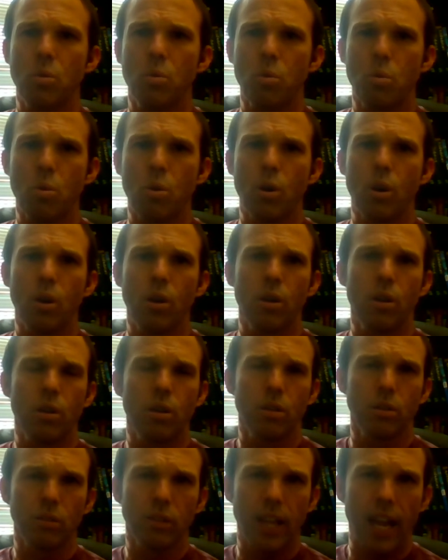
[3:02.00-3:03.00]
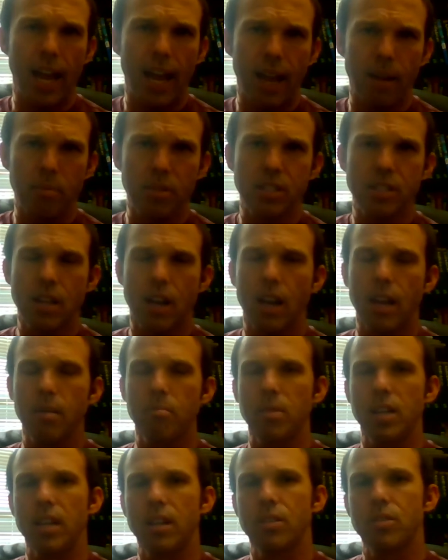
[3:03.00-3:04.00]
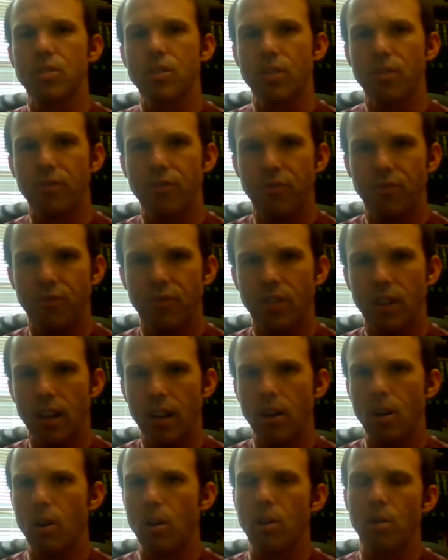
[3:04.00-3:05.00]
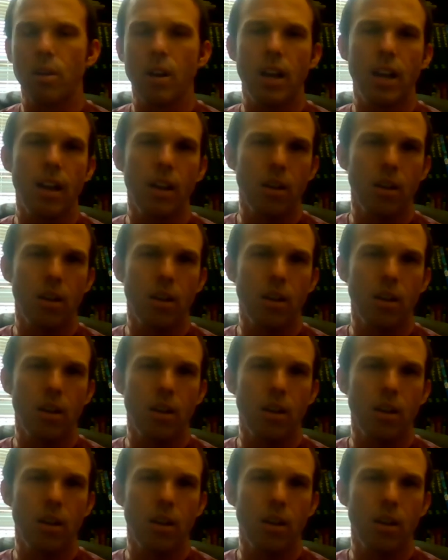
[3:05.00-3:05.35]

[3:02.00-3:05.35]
or lab assignments or